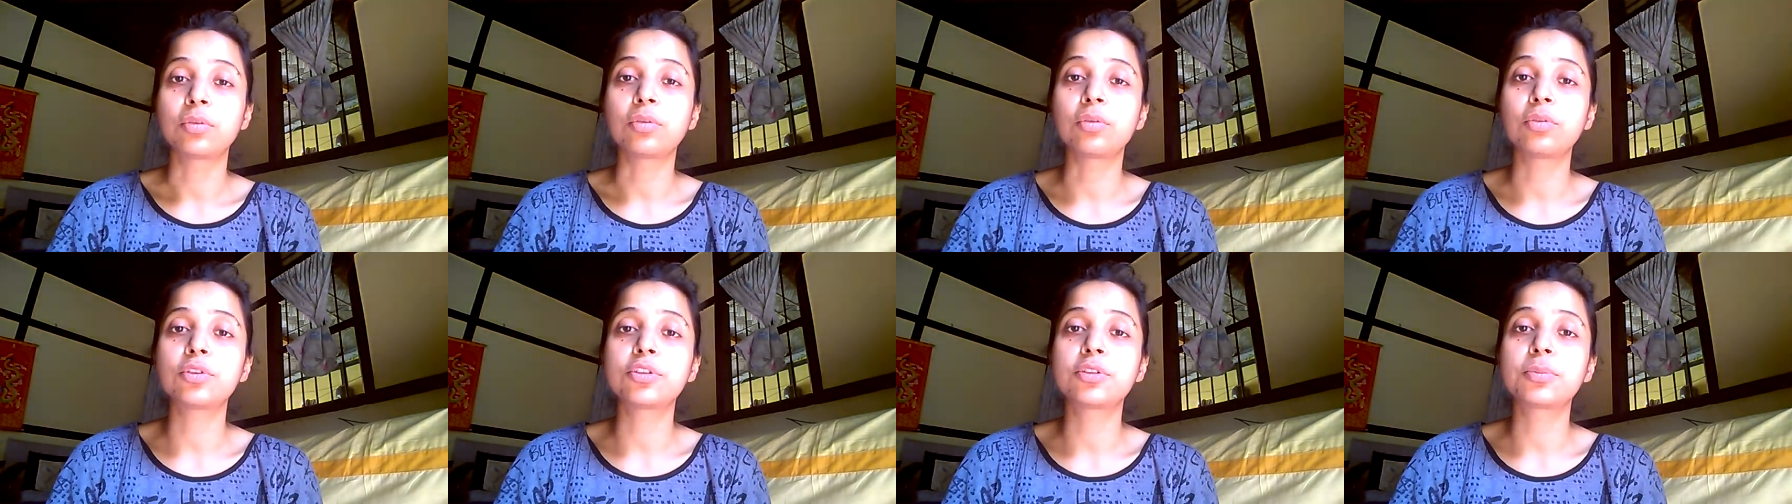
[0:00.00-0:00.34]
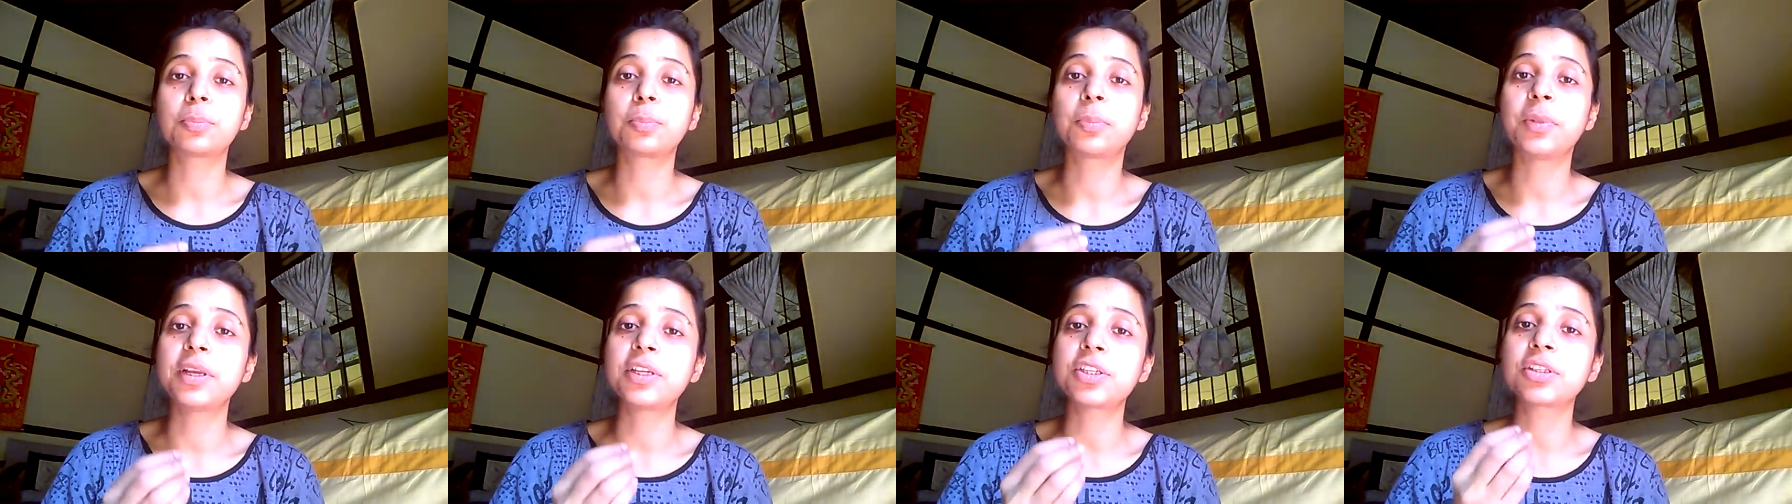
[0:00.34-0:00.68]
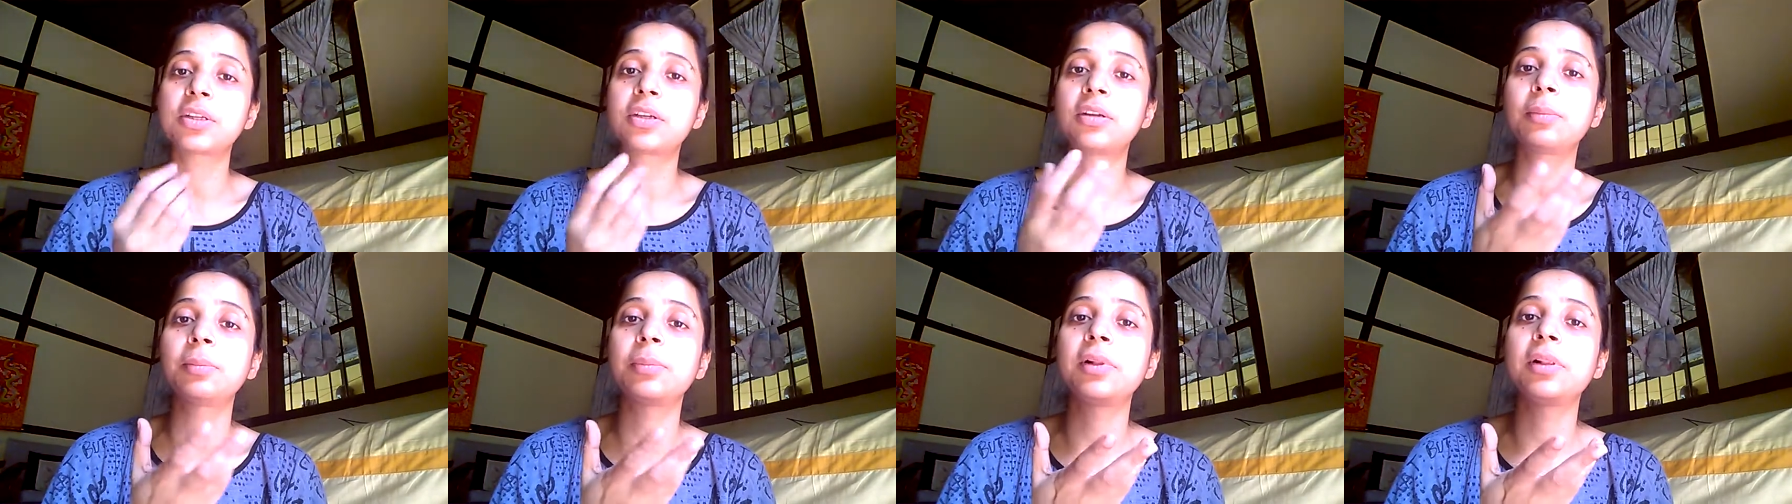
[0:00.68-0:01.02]
those
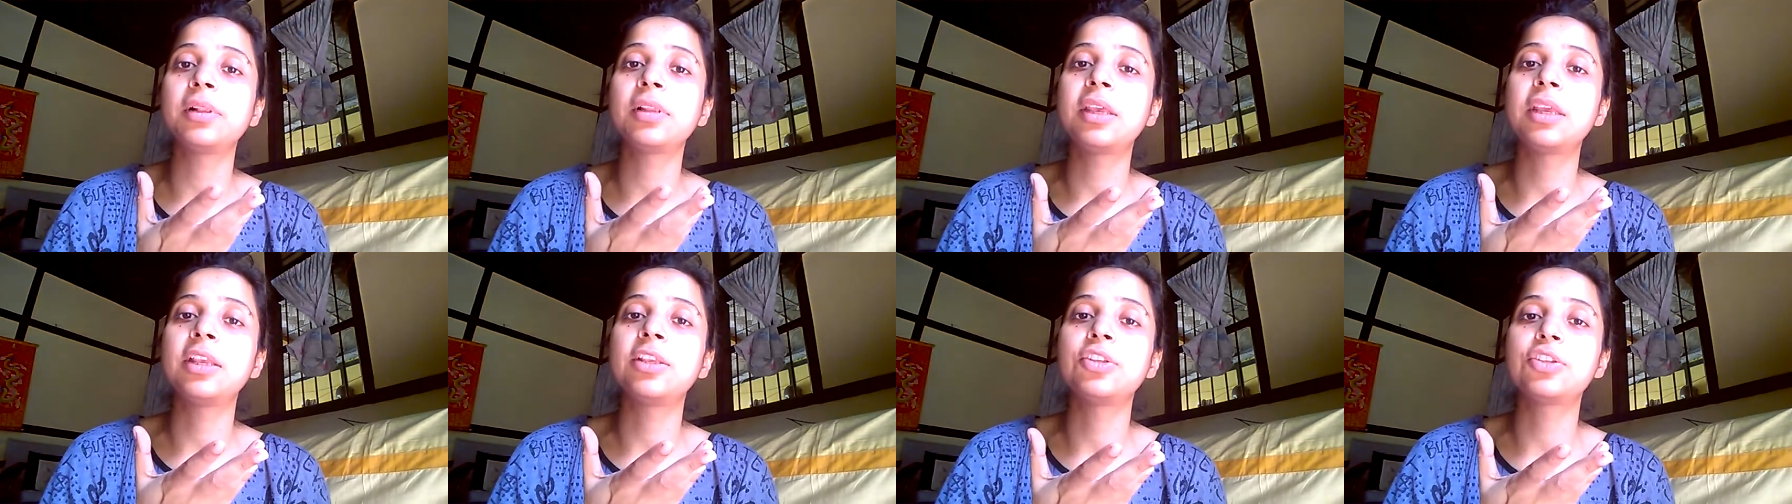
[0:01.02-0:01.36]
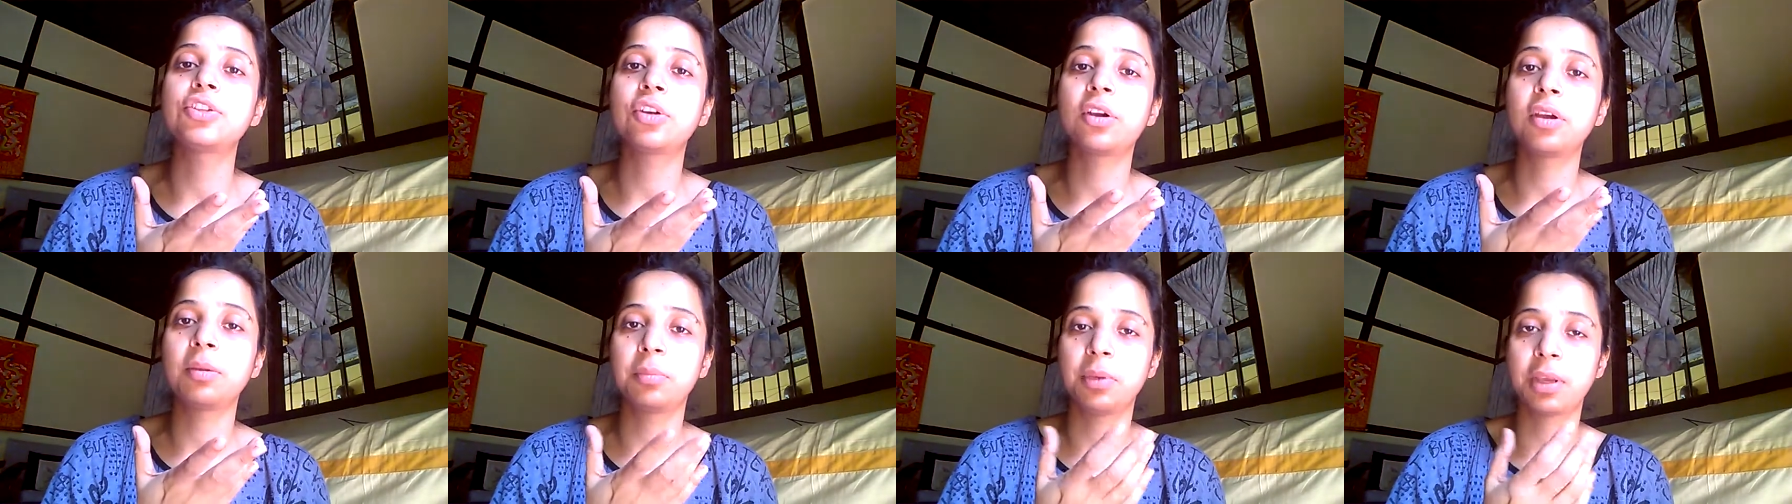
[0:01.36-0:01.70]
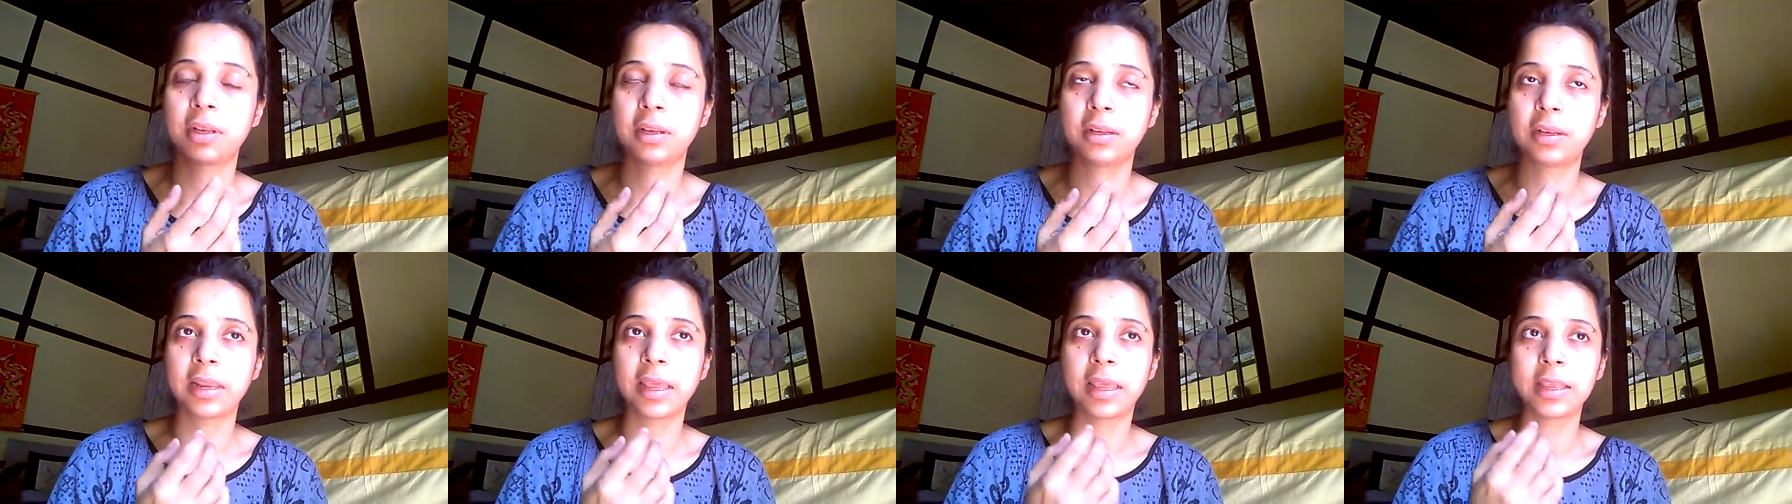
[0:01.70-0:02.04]
pleasurable
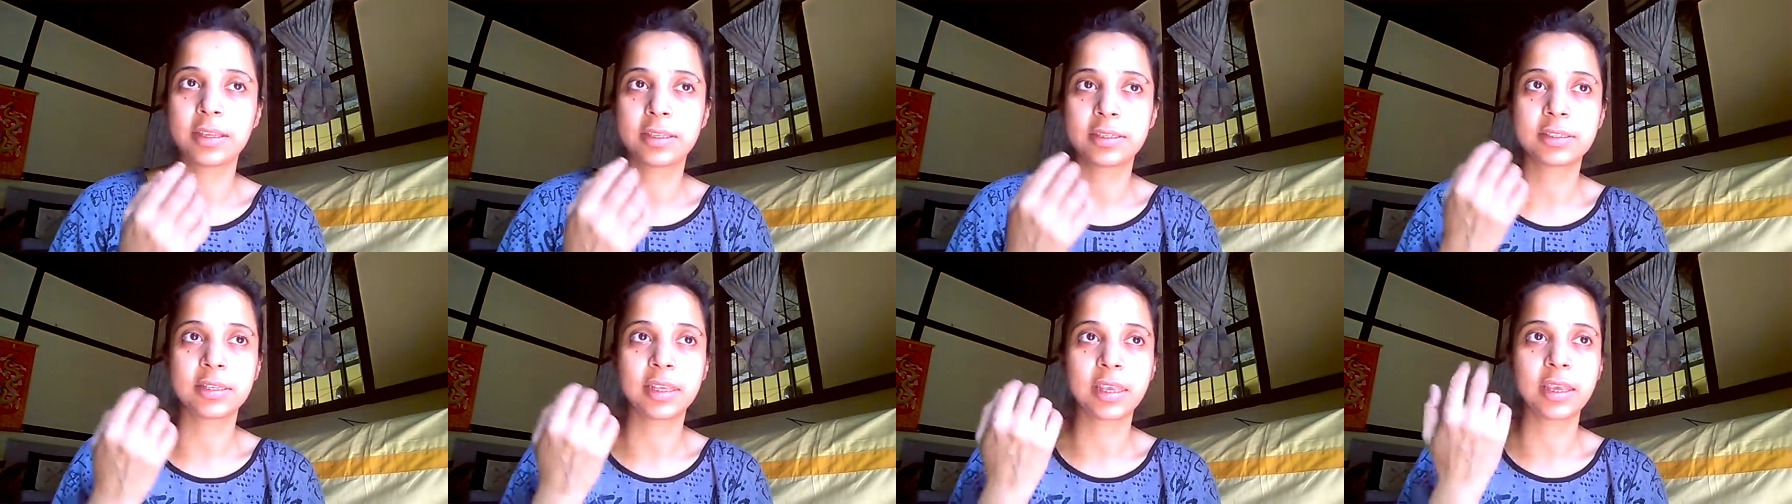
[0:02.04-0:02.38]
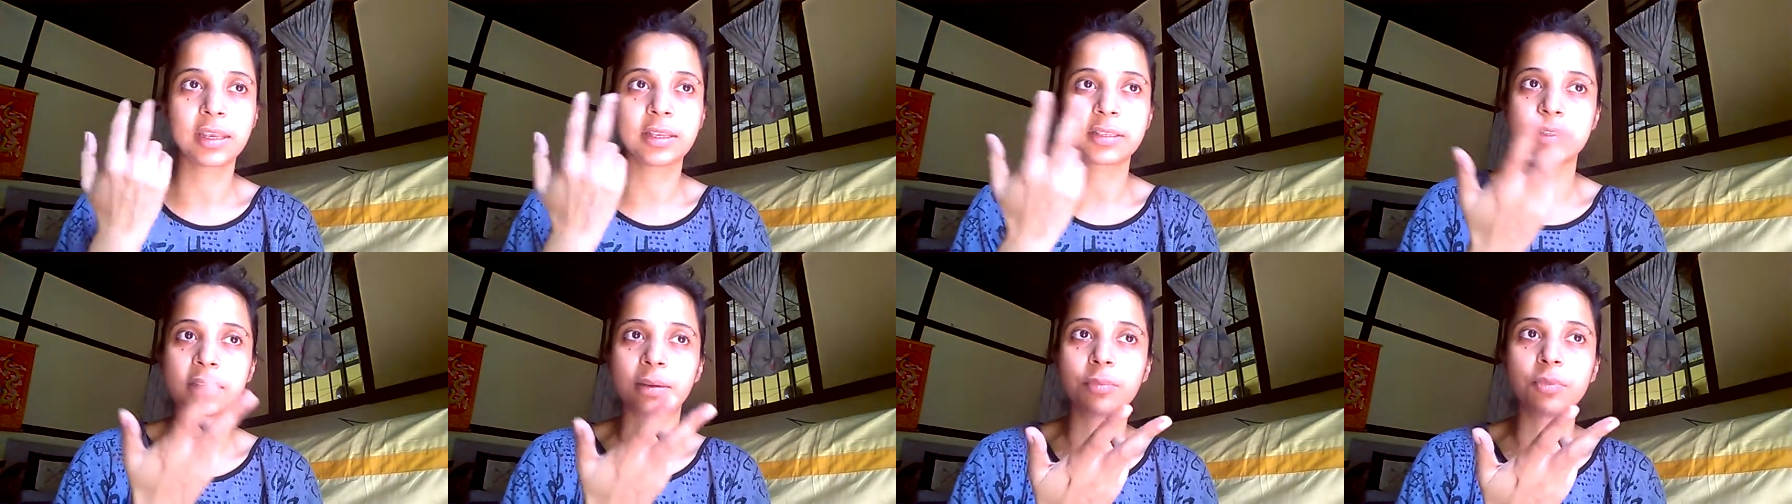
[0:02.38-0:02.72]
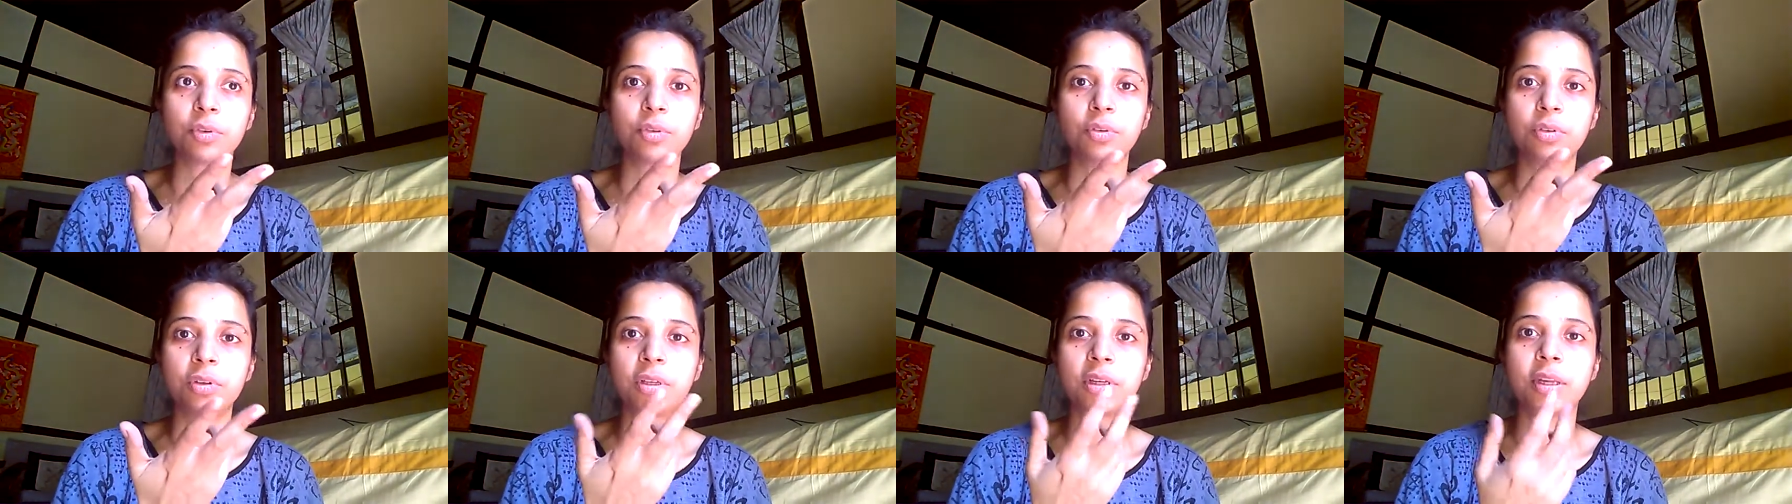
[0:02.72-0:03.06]
enjoyment like seeing some
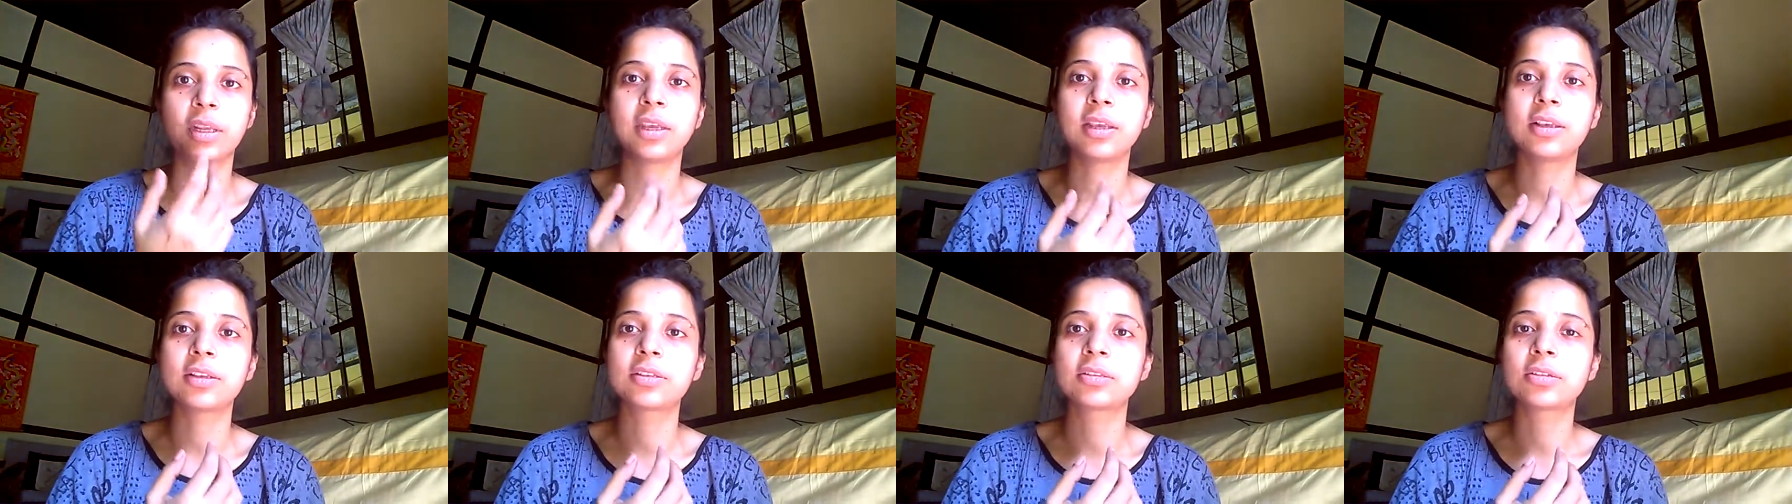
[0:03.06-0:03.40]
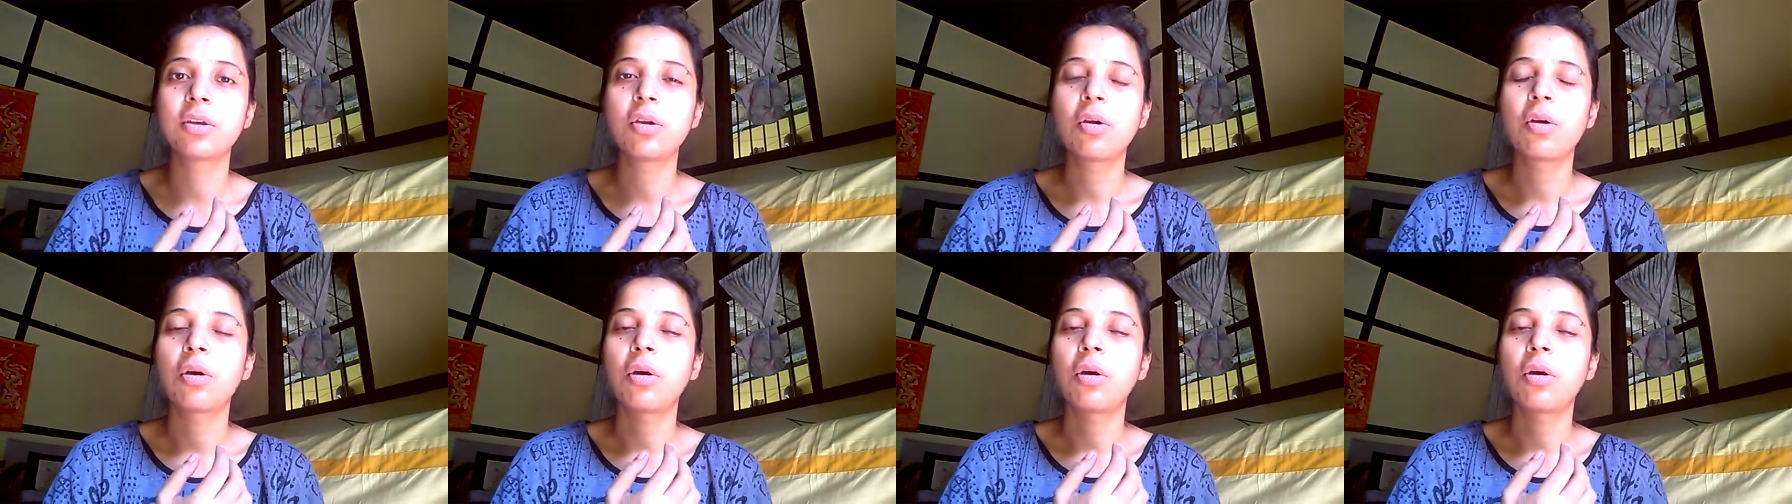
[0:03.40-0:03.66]
good things